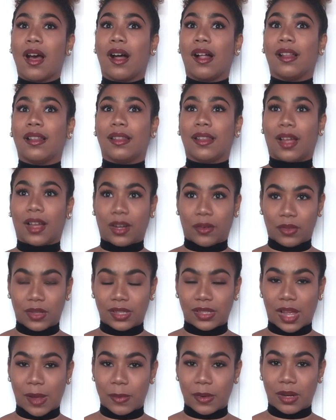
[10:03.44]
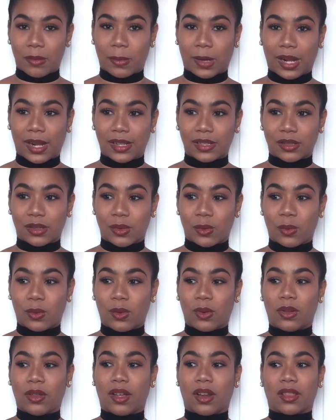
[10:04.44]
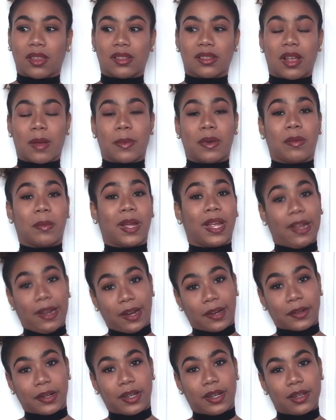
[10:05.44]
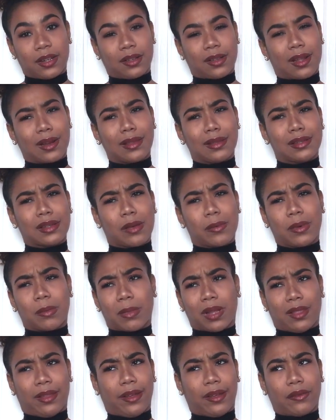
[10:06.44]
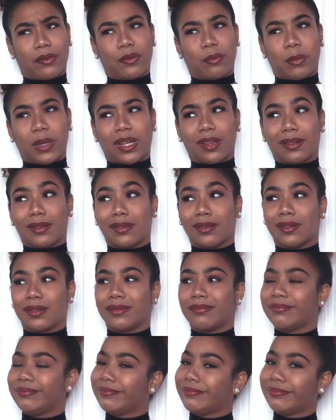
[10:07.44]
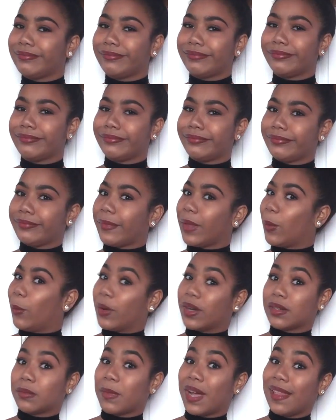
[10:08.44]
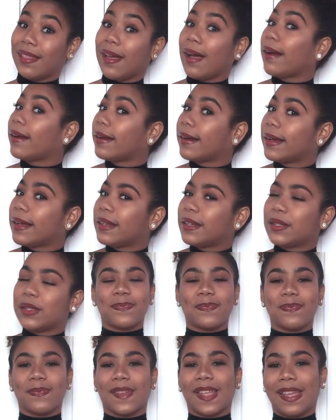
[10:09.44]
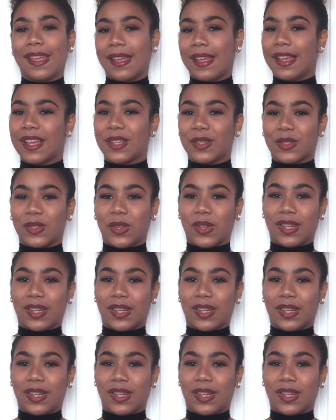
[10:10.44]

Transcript: A lot of things happened in my high school, a lot of things happened in my area, and a lot of things happened in my life because where's my luck? See you